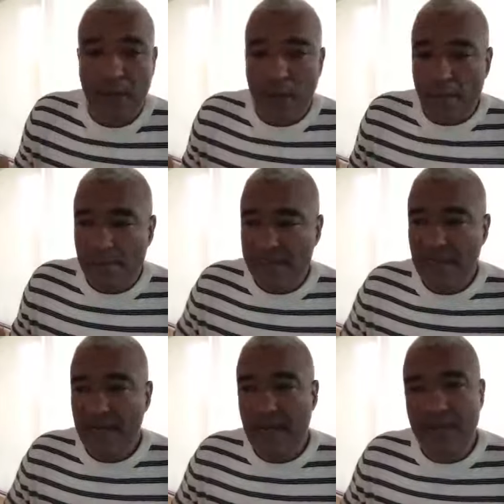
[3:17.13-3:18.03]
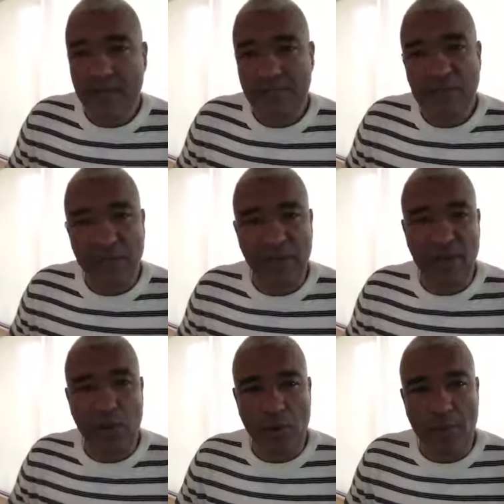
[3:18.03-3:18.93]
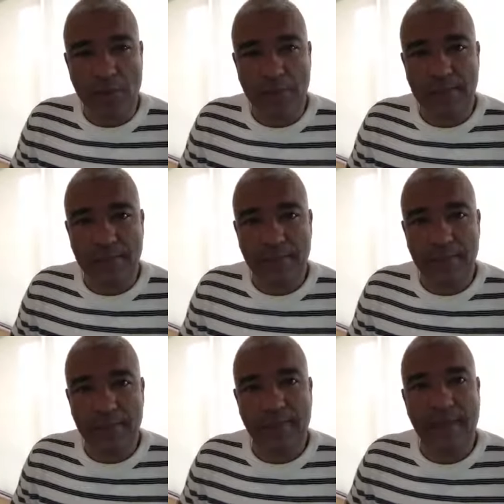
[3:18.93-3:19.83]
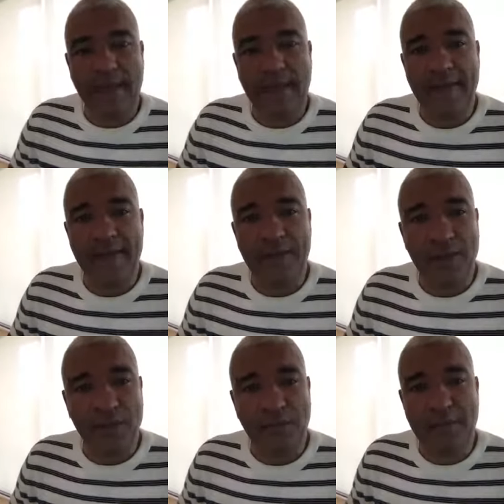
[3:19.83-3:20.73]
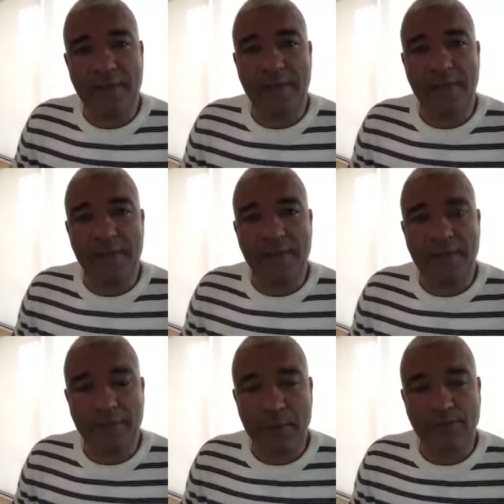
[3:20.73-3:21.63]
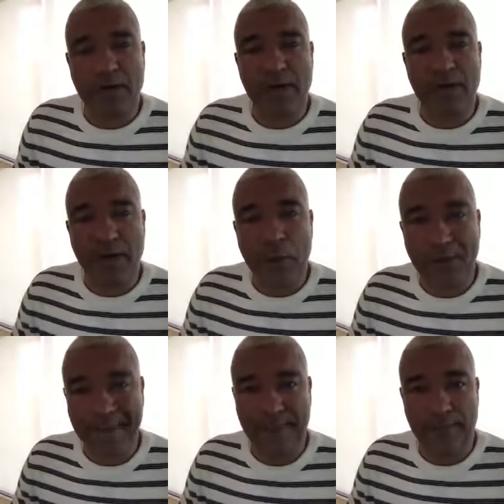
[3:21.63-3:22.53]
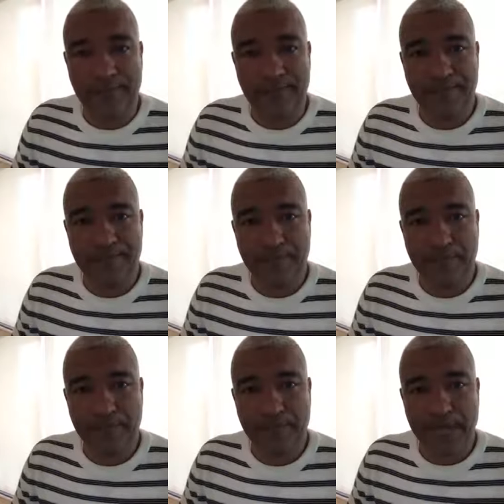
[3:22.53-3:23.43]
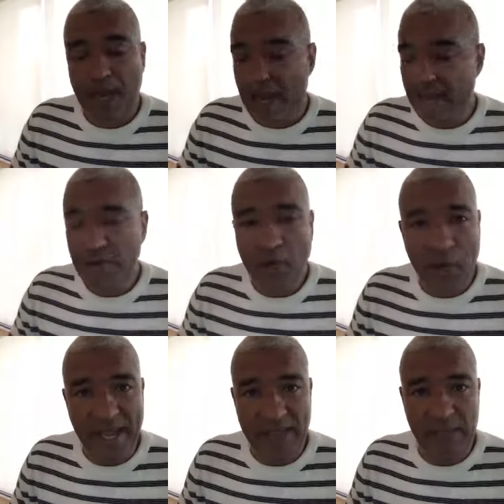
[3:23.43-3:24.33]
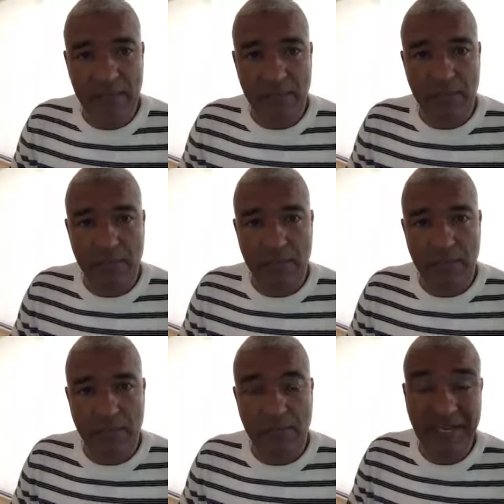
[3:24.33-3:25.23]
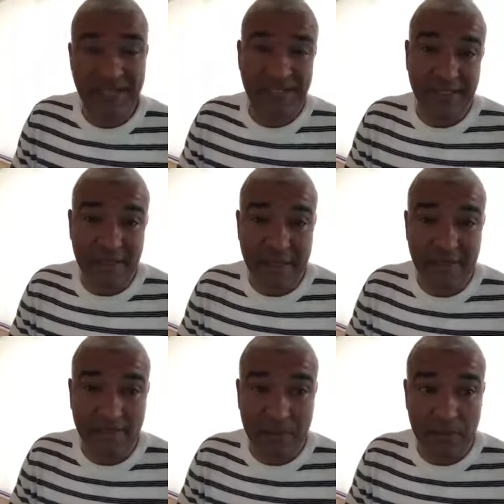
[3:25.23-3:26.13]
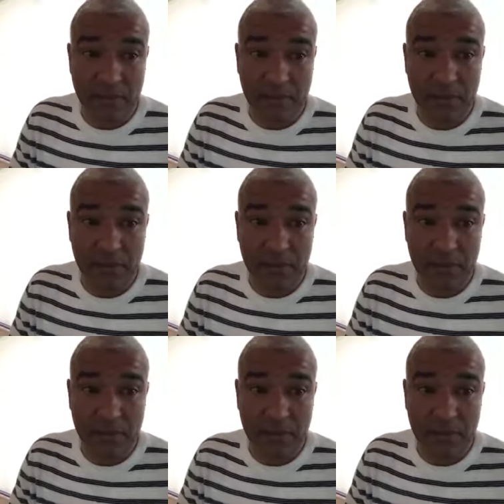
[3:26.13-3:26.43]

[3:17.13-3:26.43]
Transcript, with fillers: But then it comes the real work. And those people, for the most part, they're quitting. And if you quit because it's uncomfortable,